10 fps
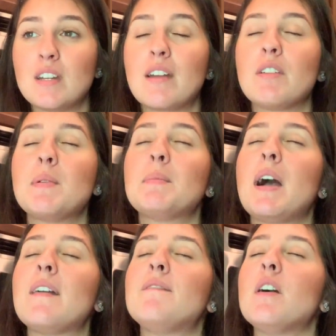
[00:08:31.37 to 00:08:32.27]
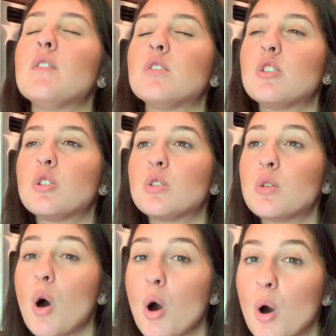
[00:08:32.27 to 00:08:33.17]
And I remember I felt
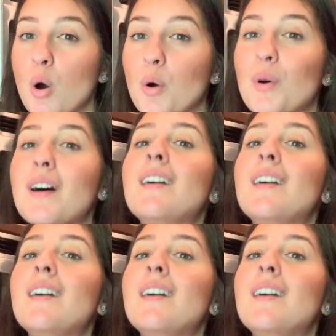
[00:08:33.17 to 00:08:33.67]
so